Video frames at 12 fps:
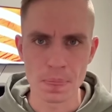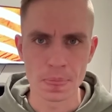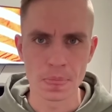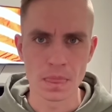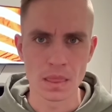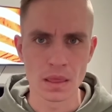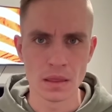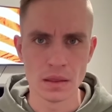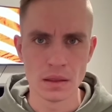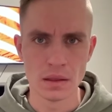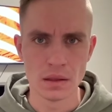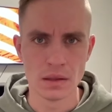
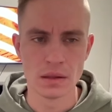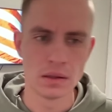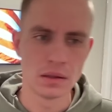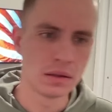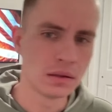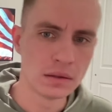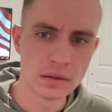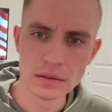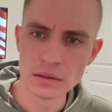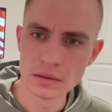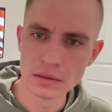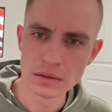
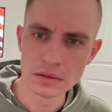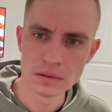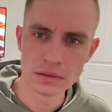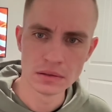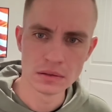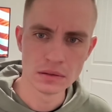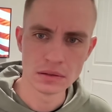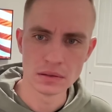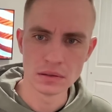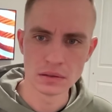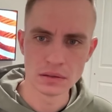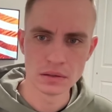(no one is talking)